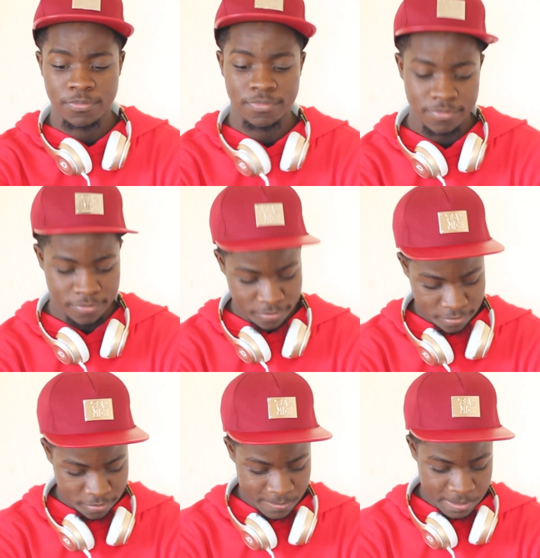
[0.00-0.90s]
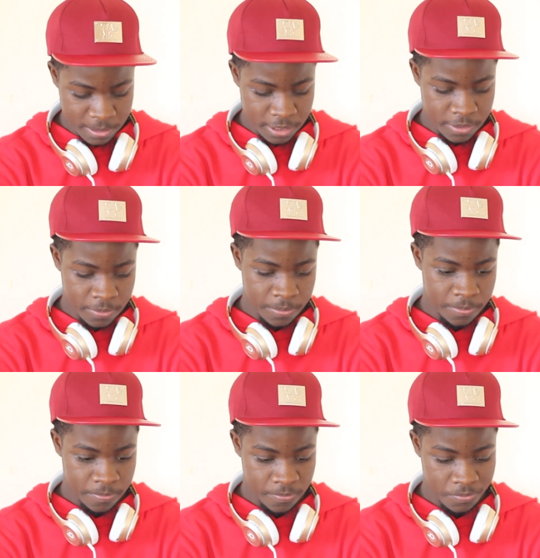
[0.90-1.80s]

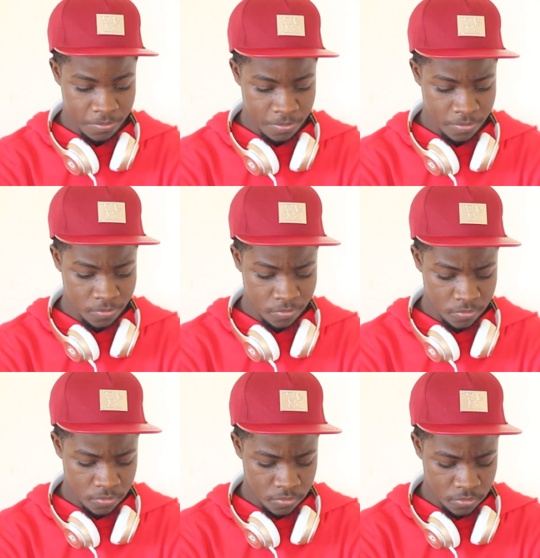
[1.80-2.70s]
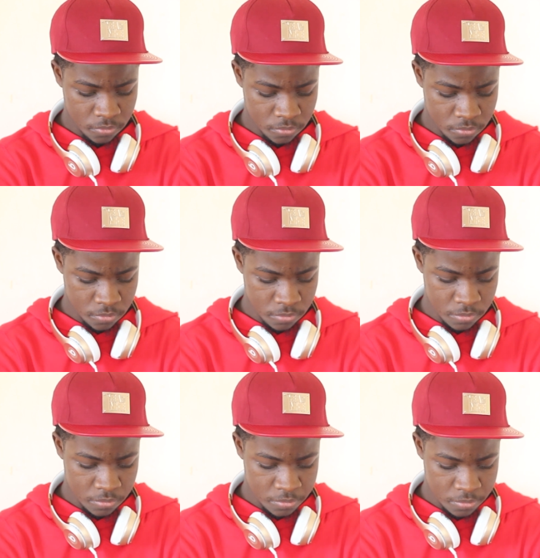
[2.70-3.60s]

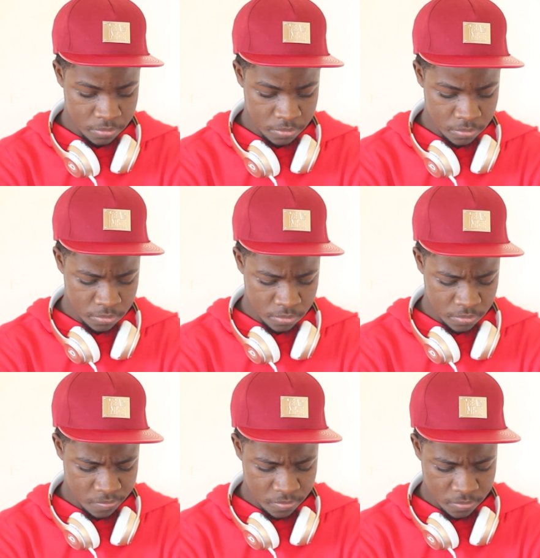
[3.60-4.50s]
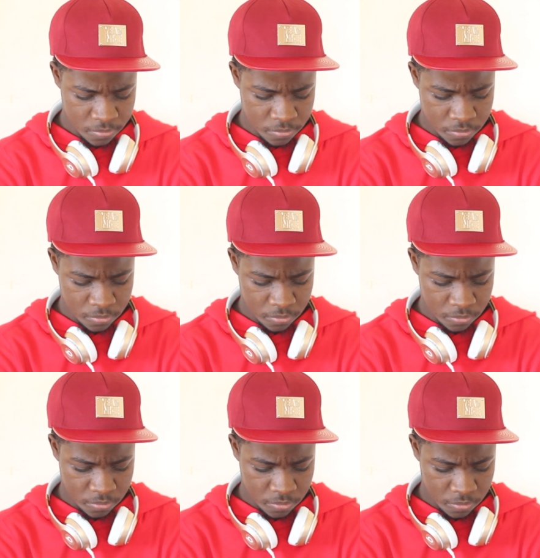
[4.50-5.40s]

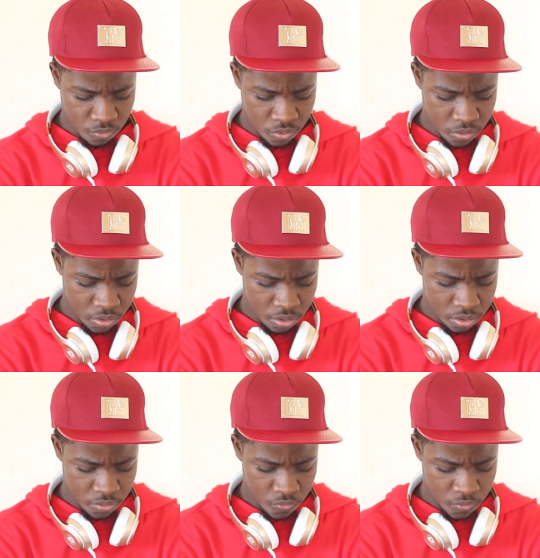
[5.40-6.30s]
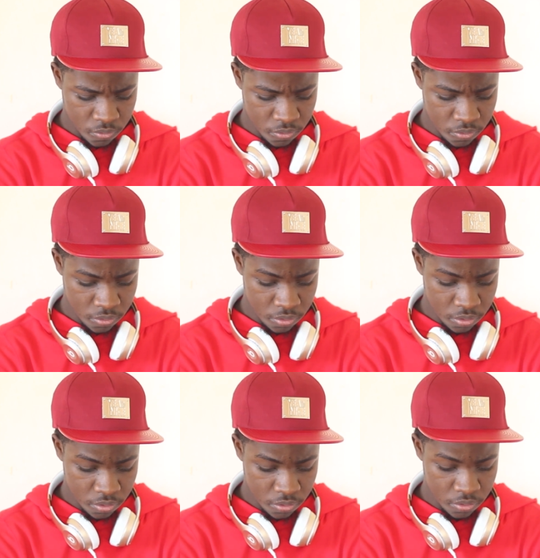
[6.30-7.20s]

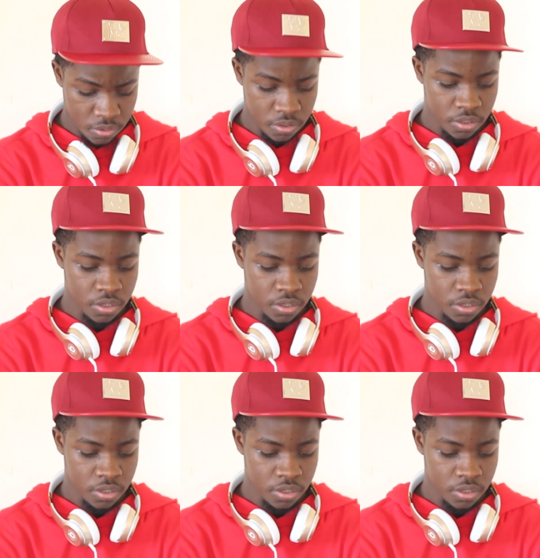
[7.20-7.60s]
(silence)